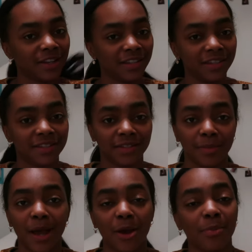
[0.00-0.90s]
it is
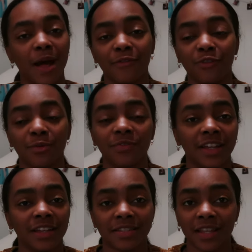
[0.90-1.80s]
about platform
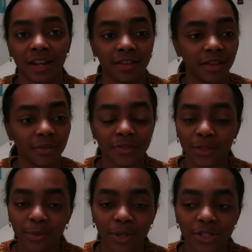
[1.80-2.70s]
Vans that I love
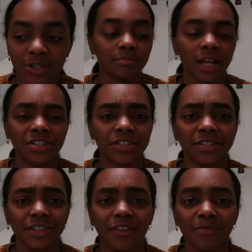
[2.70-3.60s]
so much. I just
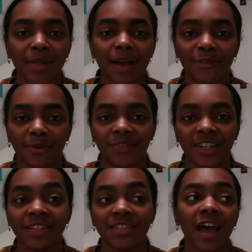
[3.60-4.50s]
love platform
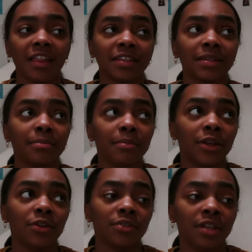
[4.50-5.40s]
Vans. I like them
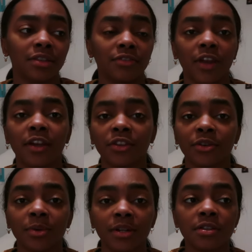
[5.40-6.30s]
better than the regular
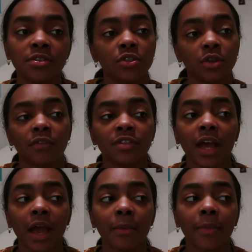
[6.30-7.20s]
ones. So every
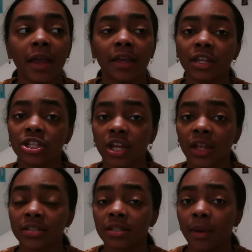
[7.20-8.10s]
time I get a
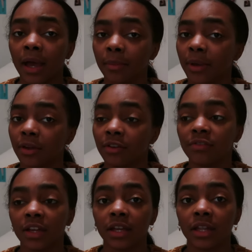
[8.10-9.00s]
chance to buy a pair of
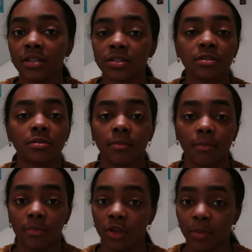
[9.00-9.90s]
Vans,
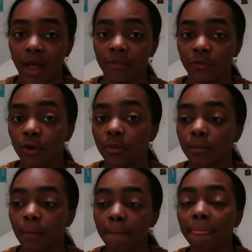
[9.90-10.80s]
their platform,
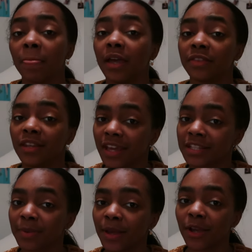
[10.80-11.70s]
like the
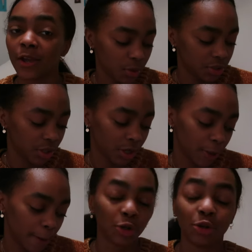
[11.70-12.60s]
next pair, which
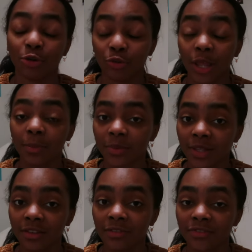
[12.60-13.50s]
are crepe
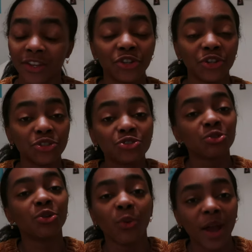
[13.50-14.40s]
leaf and
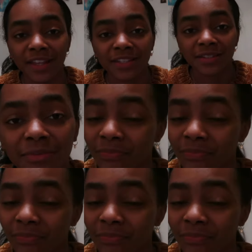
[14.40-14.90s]
true white.